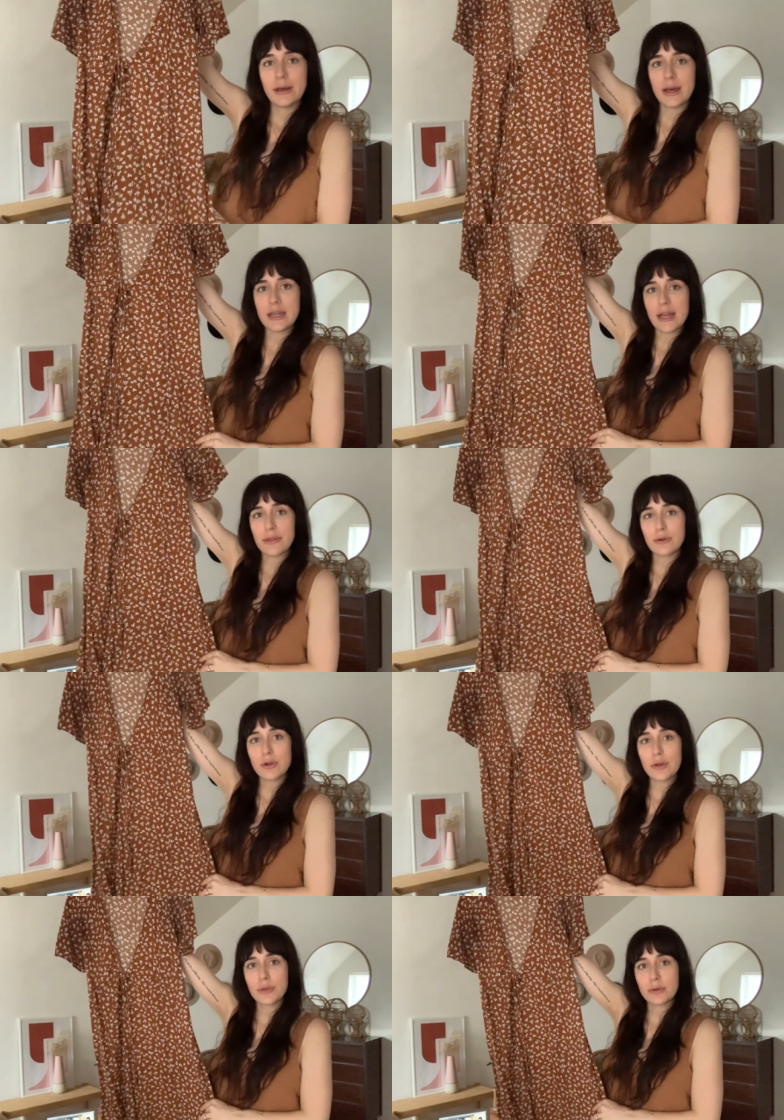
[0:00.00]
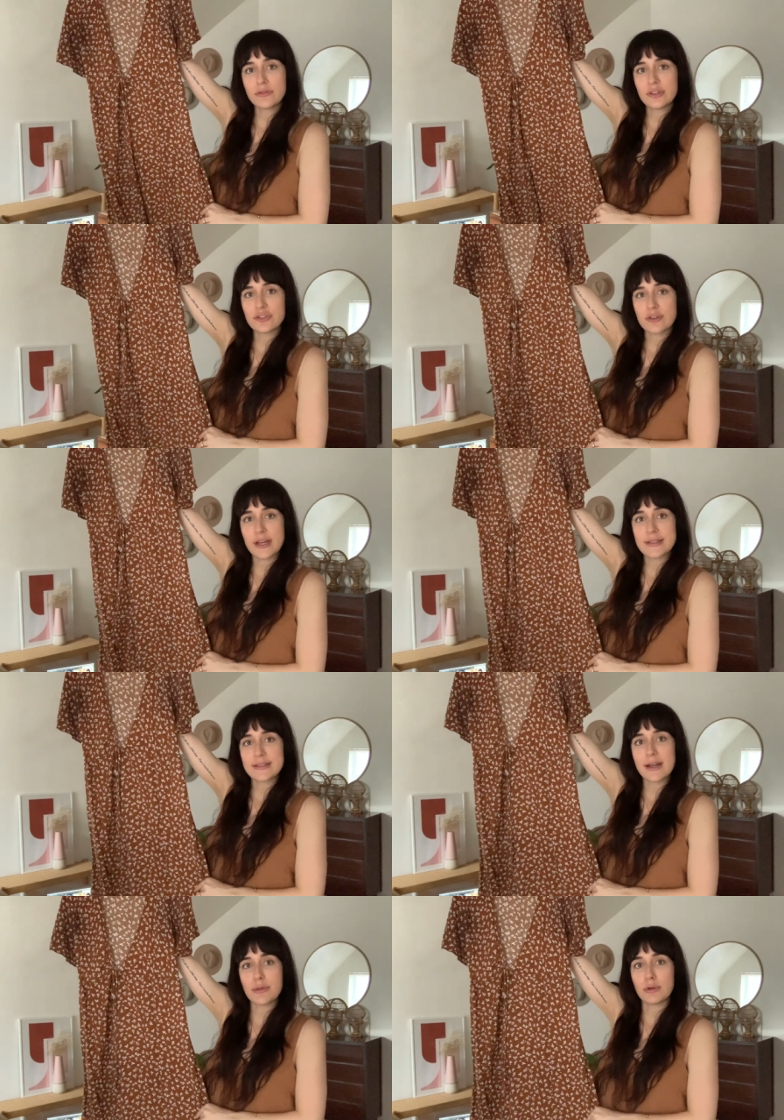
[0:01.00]
another thrifted dress.
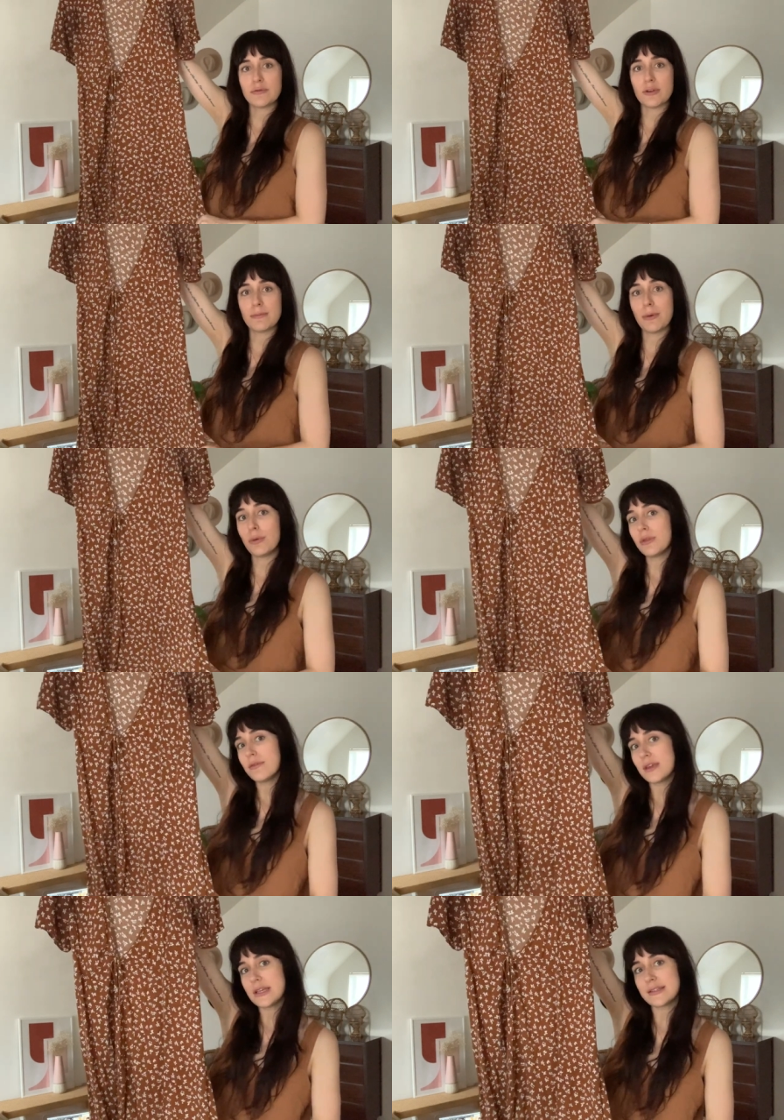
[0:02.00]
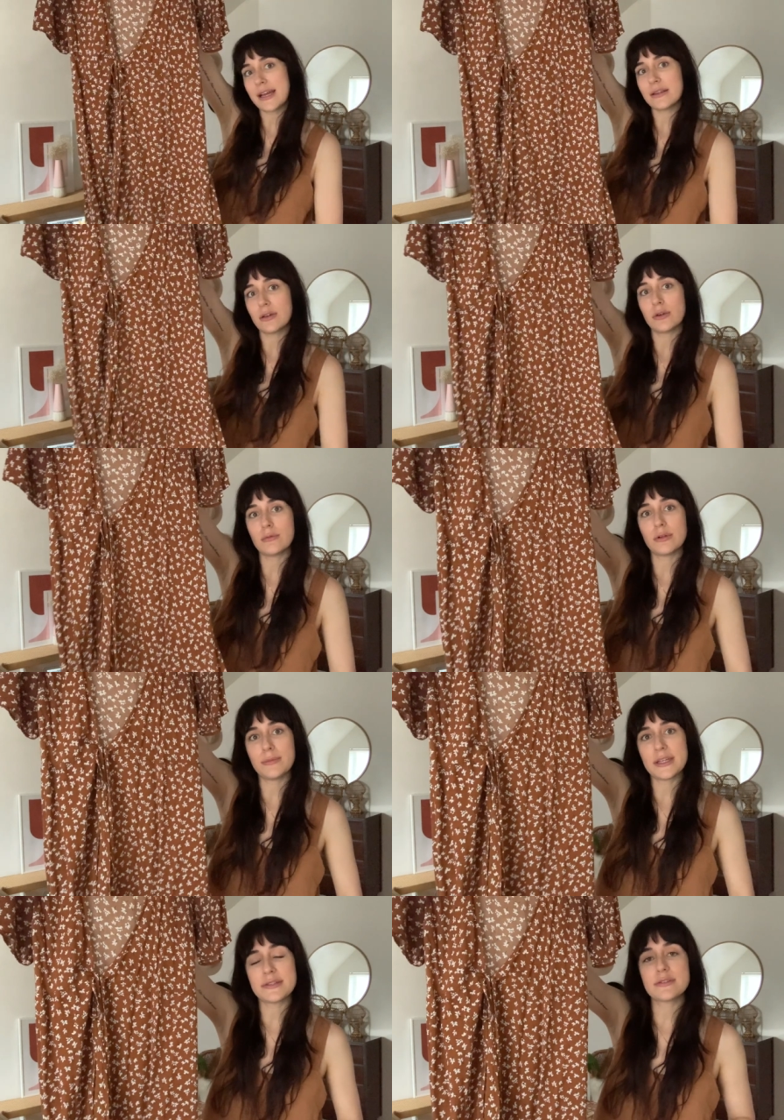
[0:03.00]
I thrifted both of these at the Goodwill
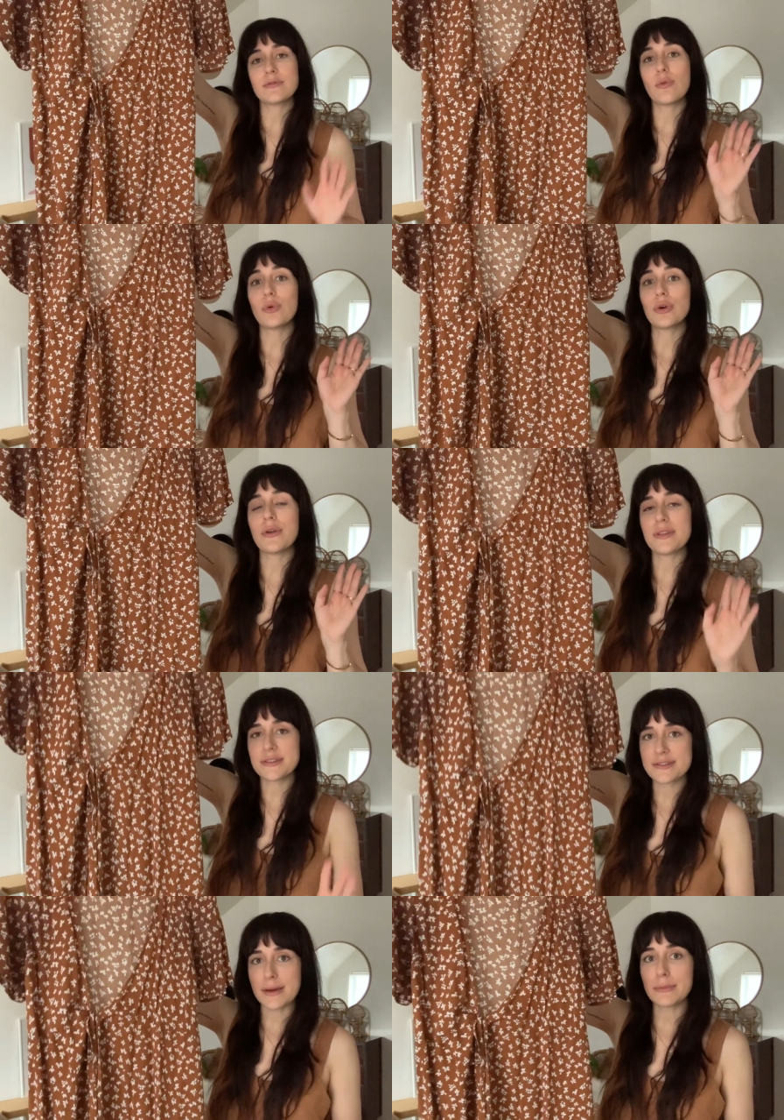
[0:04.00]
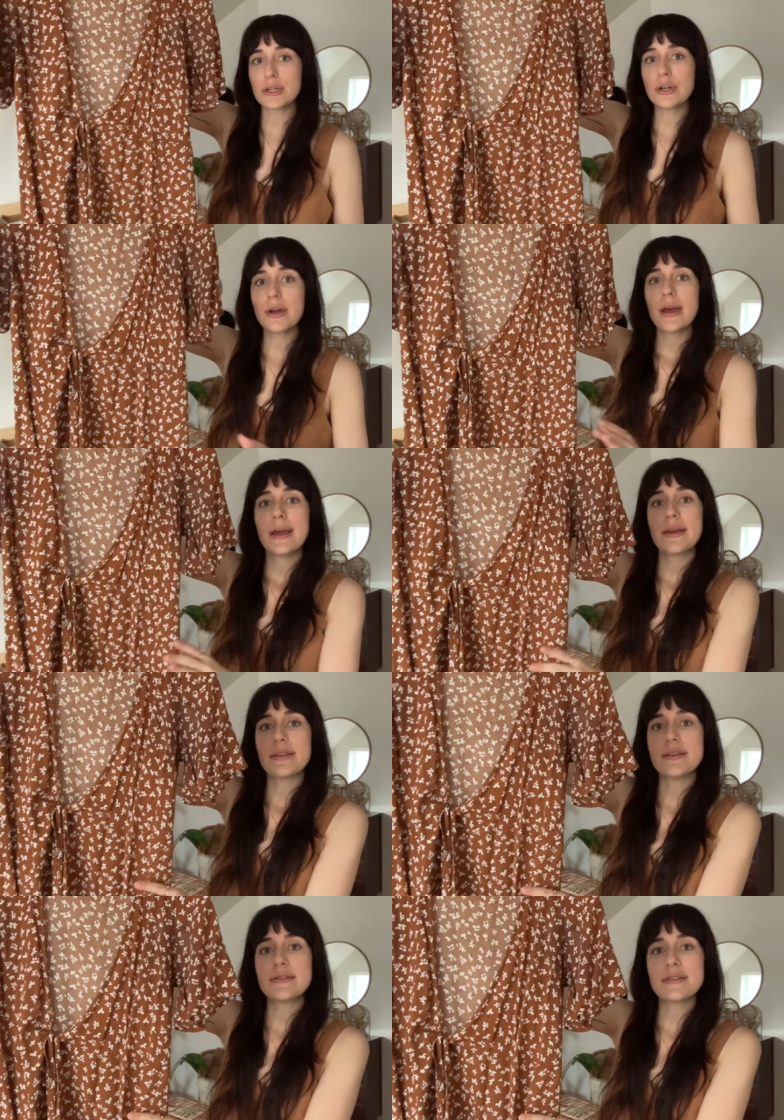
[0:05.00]
bins for this summer.
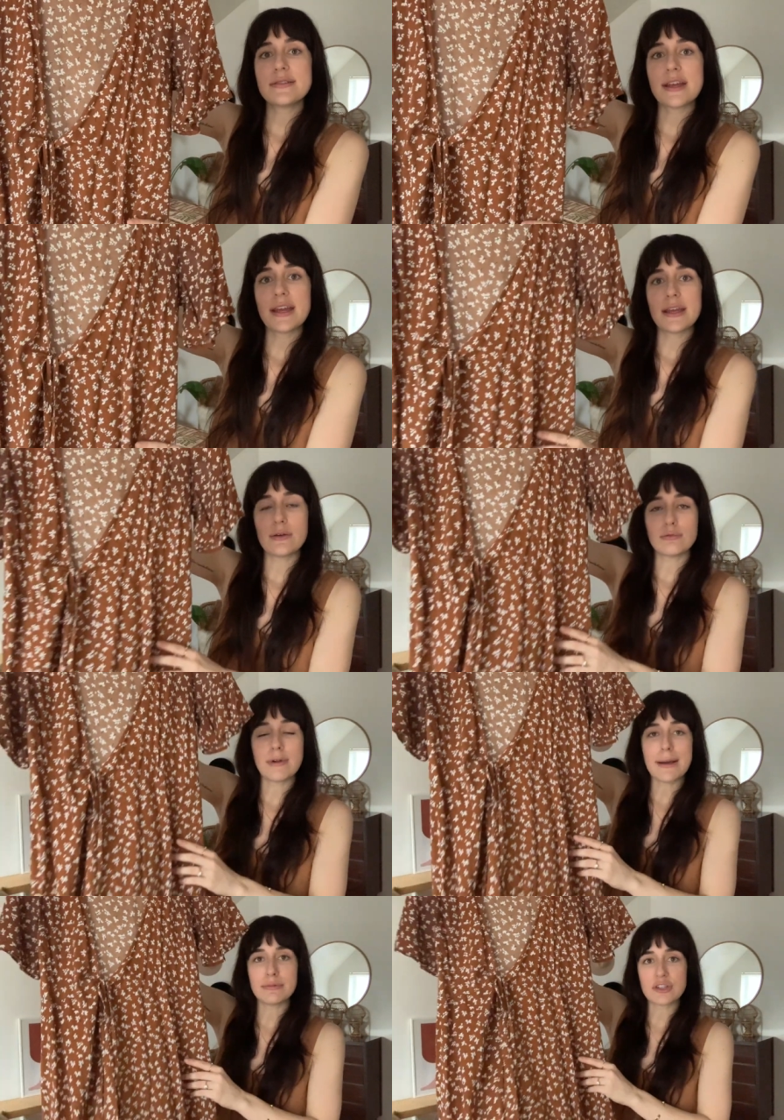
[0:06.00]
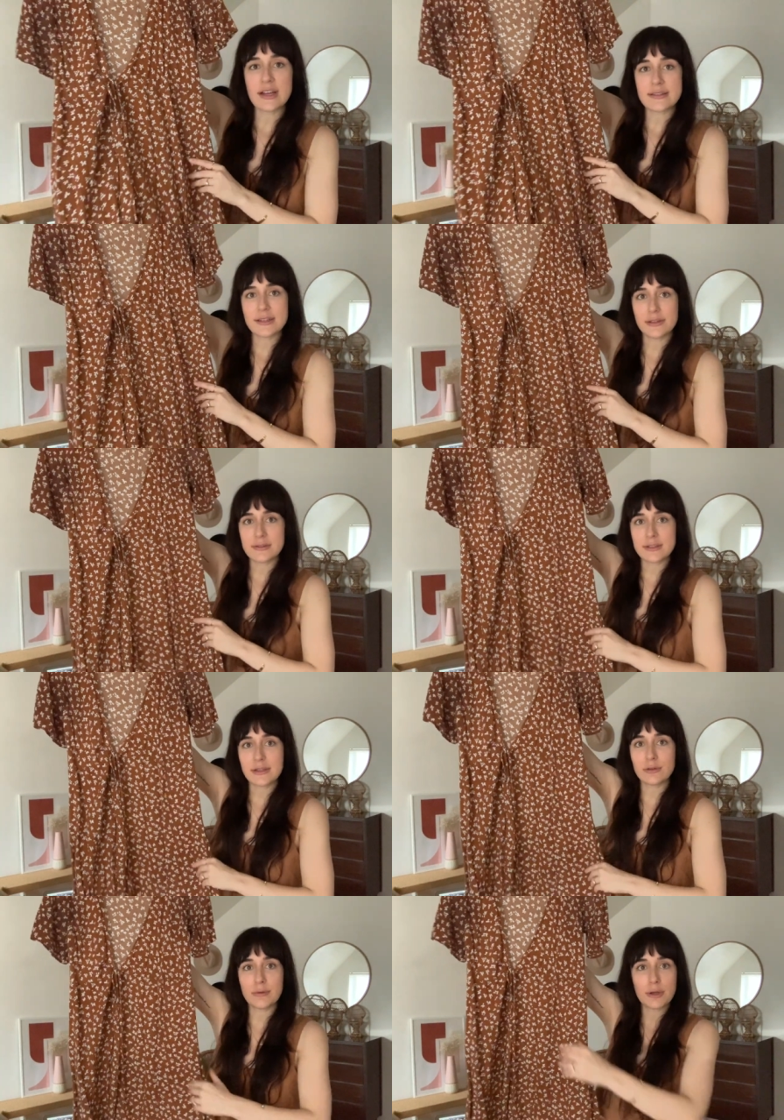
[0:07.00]
This is a wrap dress that looks a
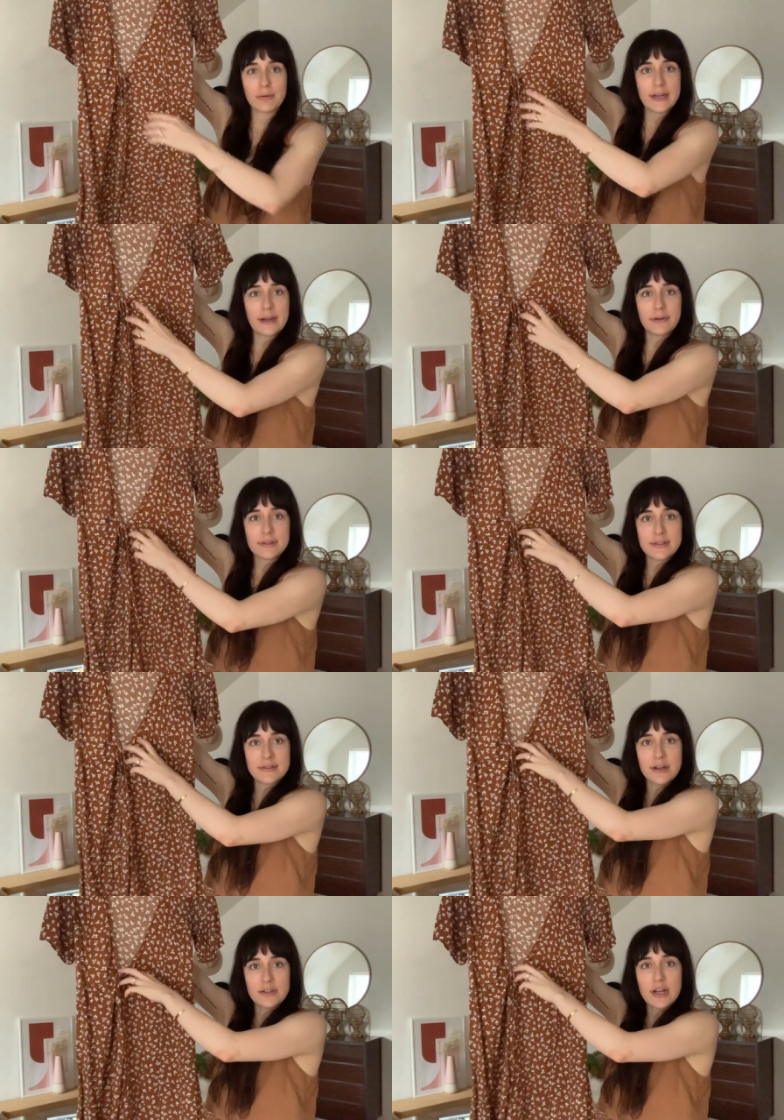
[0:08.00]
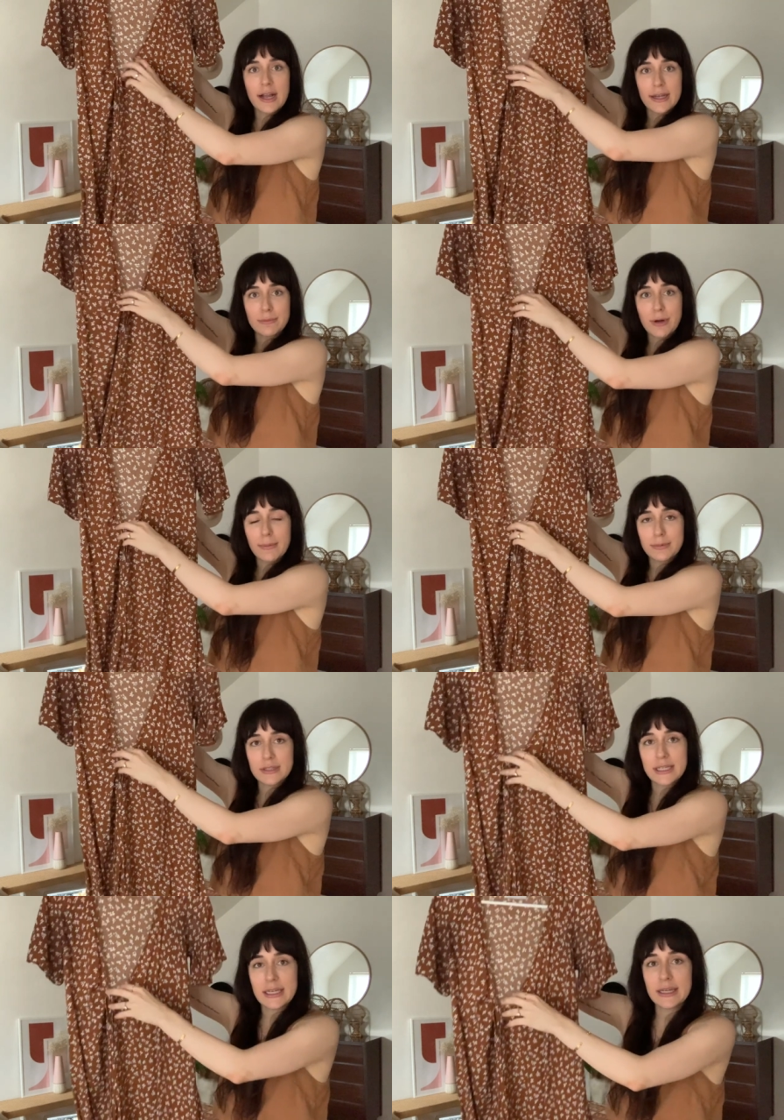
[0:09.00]
little weird right now because it's not tied
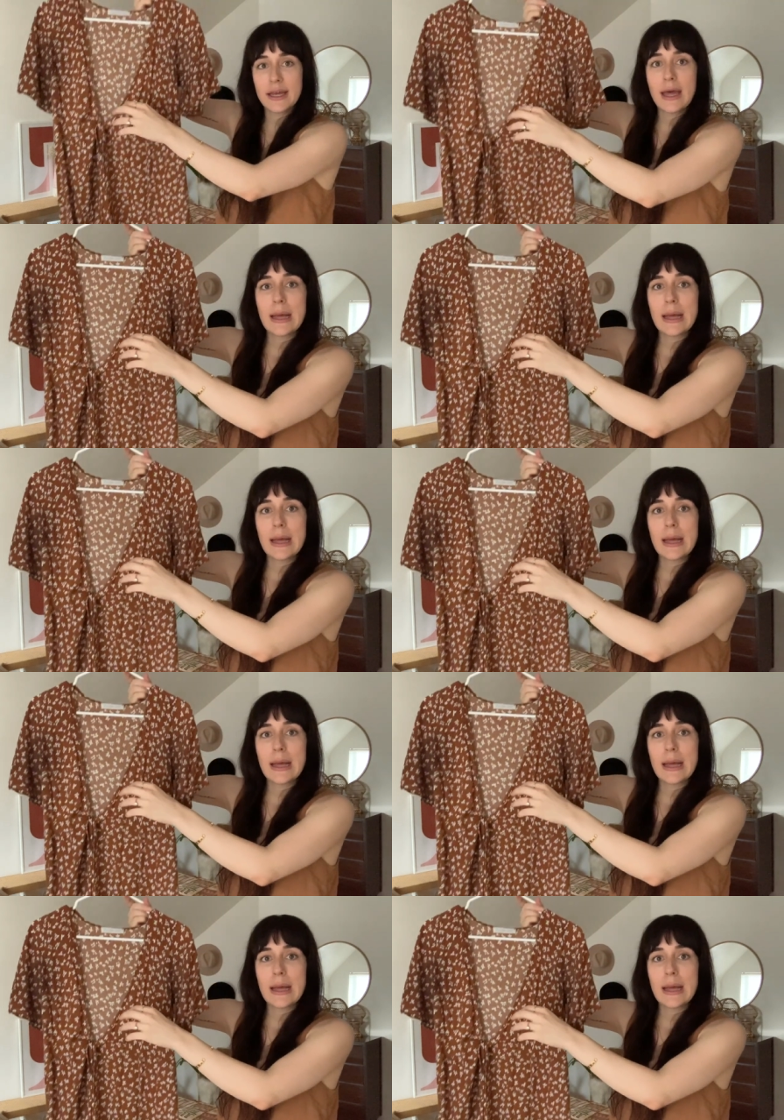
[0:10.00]
properly,